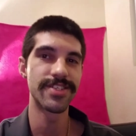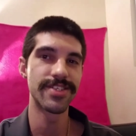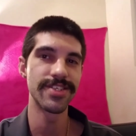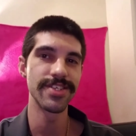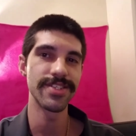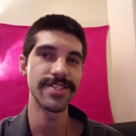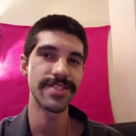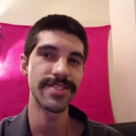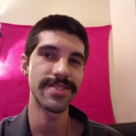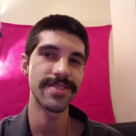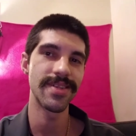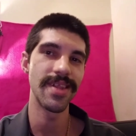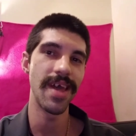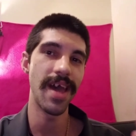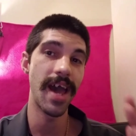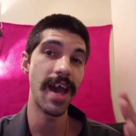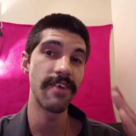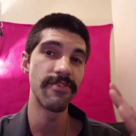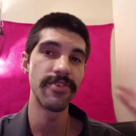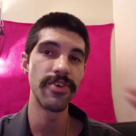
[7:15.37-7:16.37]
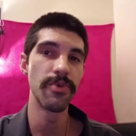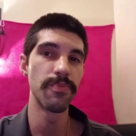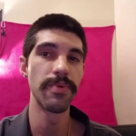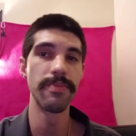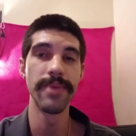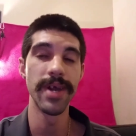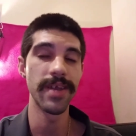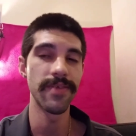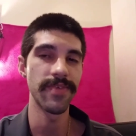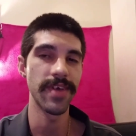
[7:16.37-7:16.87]
just have an
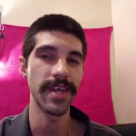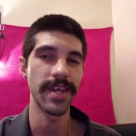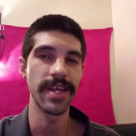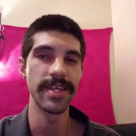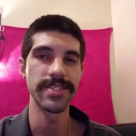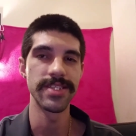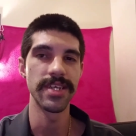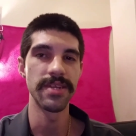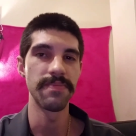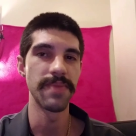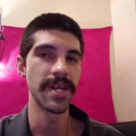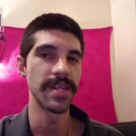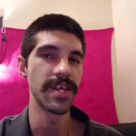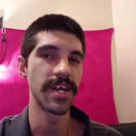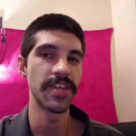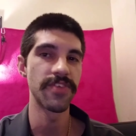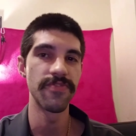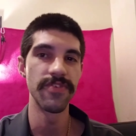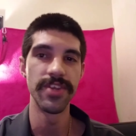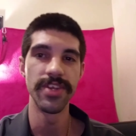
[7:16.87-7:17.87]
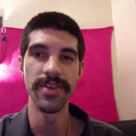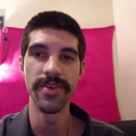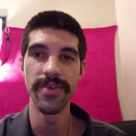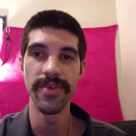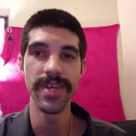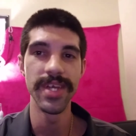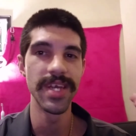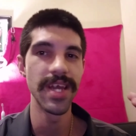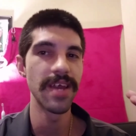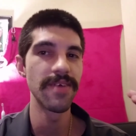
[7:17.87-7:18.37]
open mind. Like I said in my last
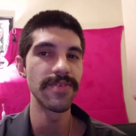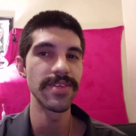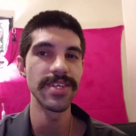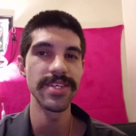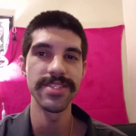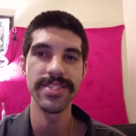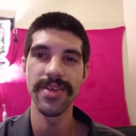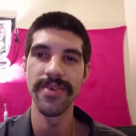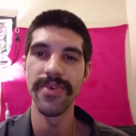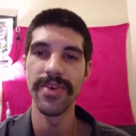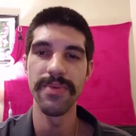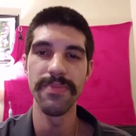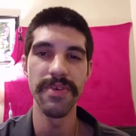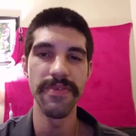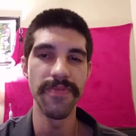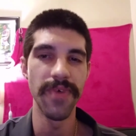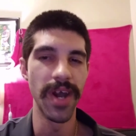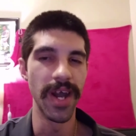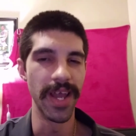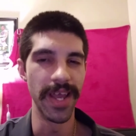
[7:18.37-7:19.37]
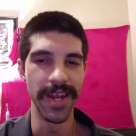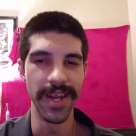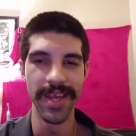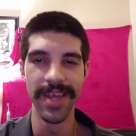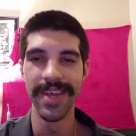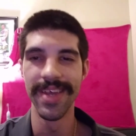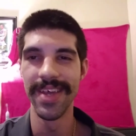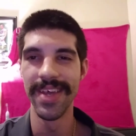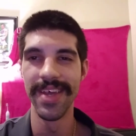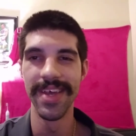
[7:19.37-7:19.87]
video, everything is going to be fine.
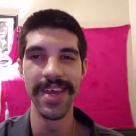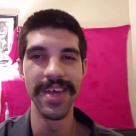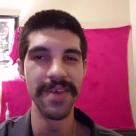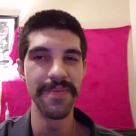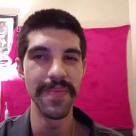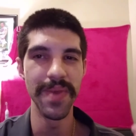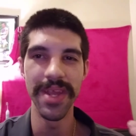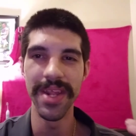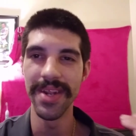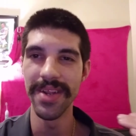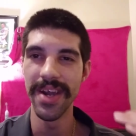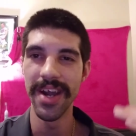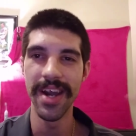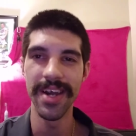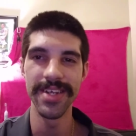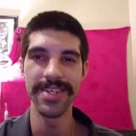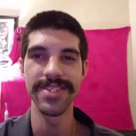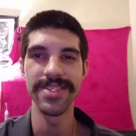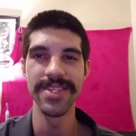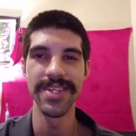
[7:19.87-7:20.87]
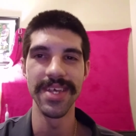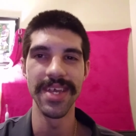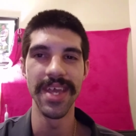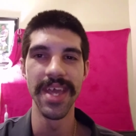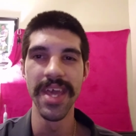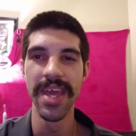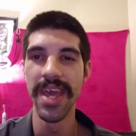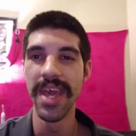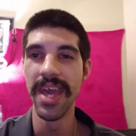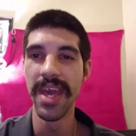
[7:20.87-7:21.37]
I mean,
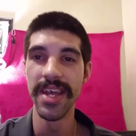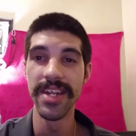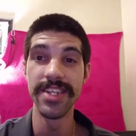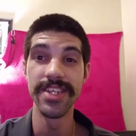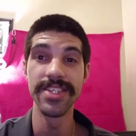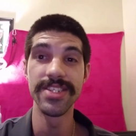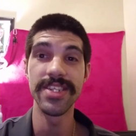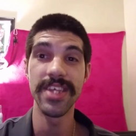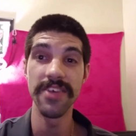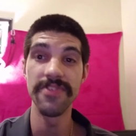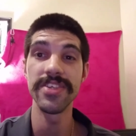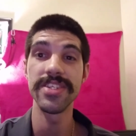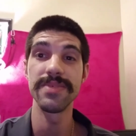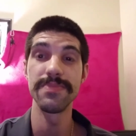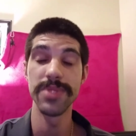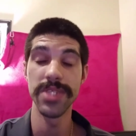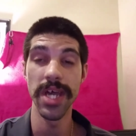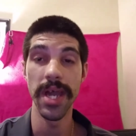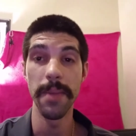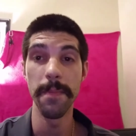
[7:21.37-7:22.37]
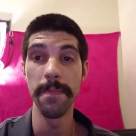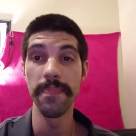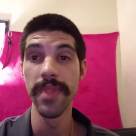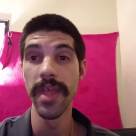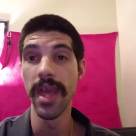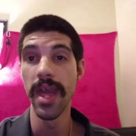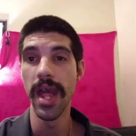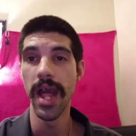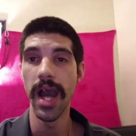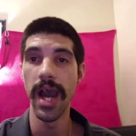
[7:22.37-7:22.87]
honestly, just give it some time.
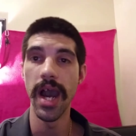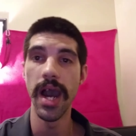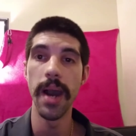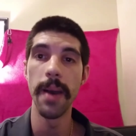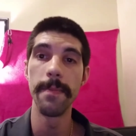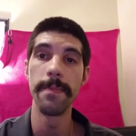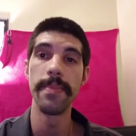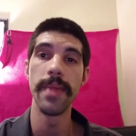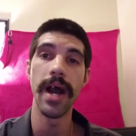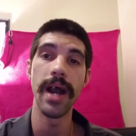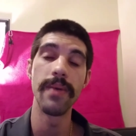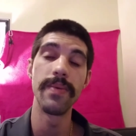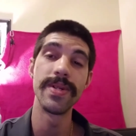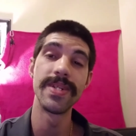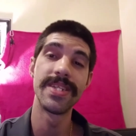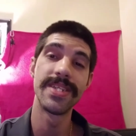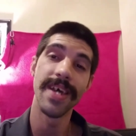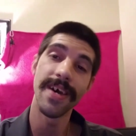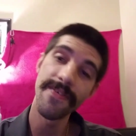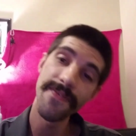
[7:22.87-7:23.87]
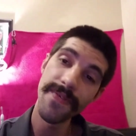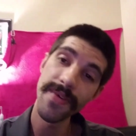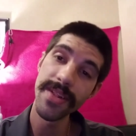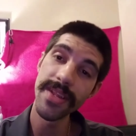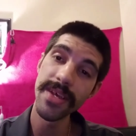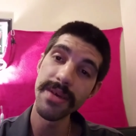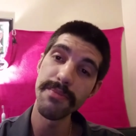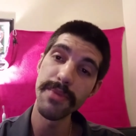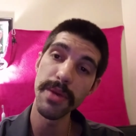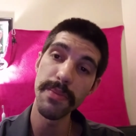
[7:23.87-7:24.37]
I would
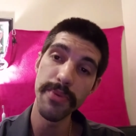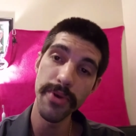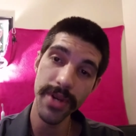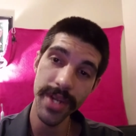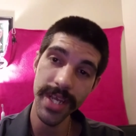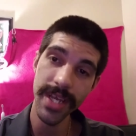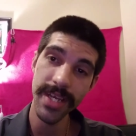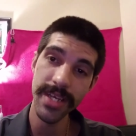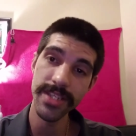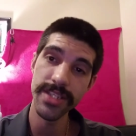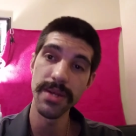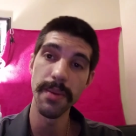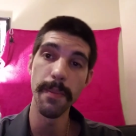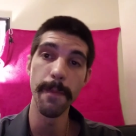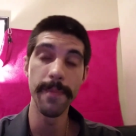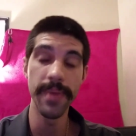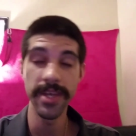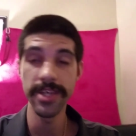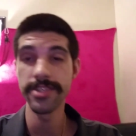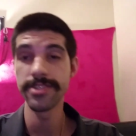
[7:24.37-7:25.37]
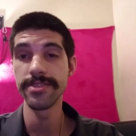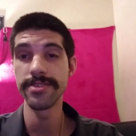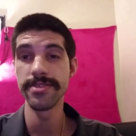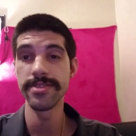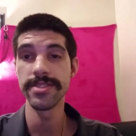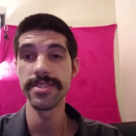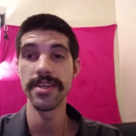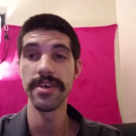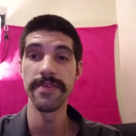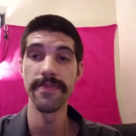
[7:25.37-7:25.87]
definitely be putting some
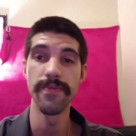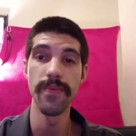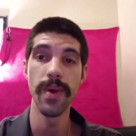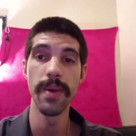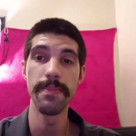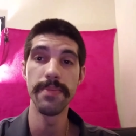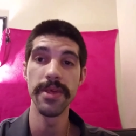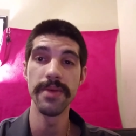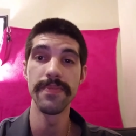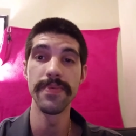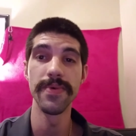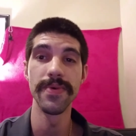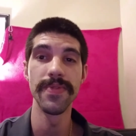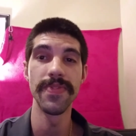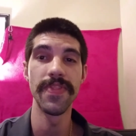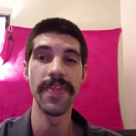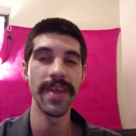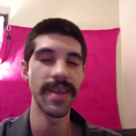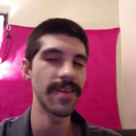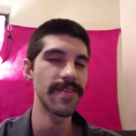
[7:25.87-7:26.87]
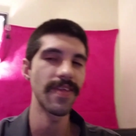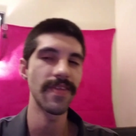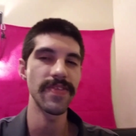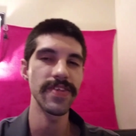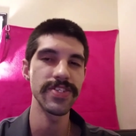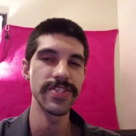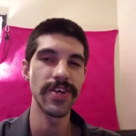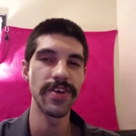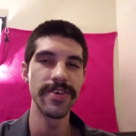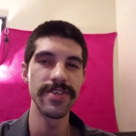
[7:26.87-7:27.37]
pictures of what people think that
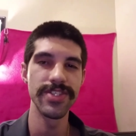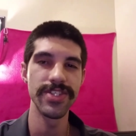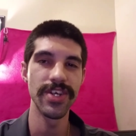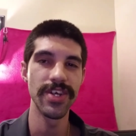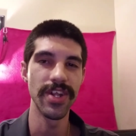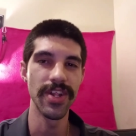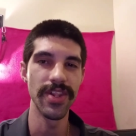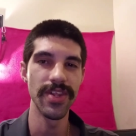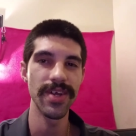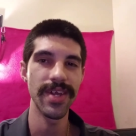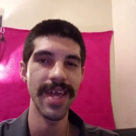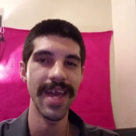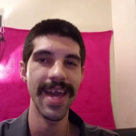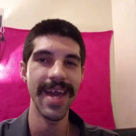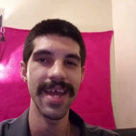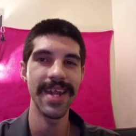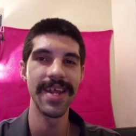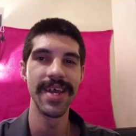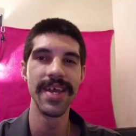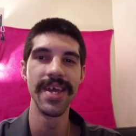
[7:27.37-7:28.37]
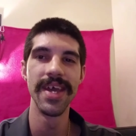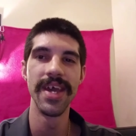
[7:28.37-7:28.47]
this car is going to look at,